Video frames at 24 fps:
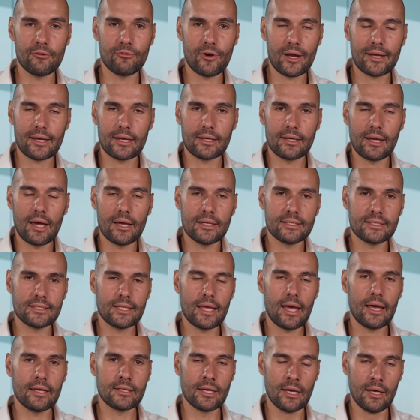Recognize
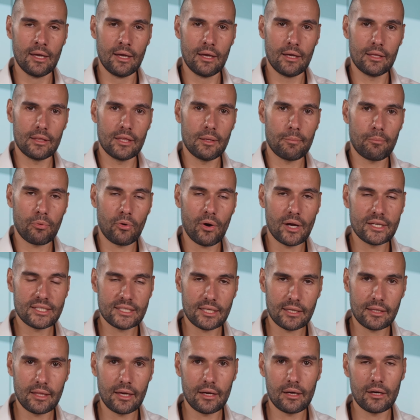that the
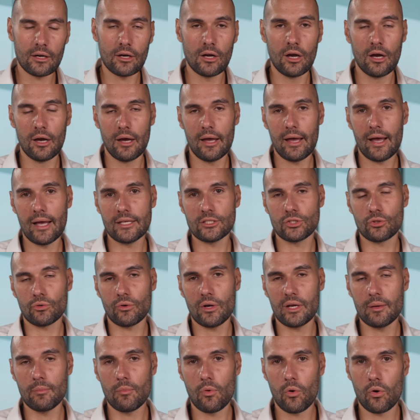pricing there has
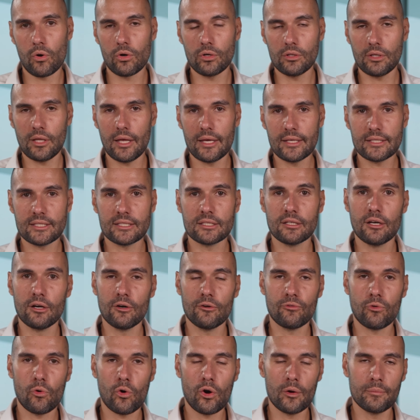already more or less
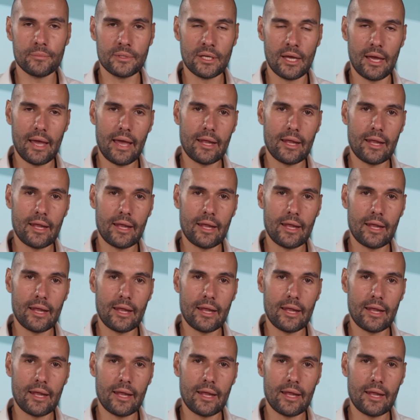formed,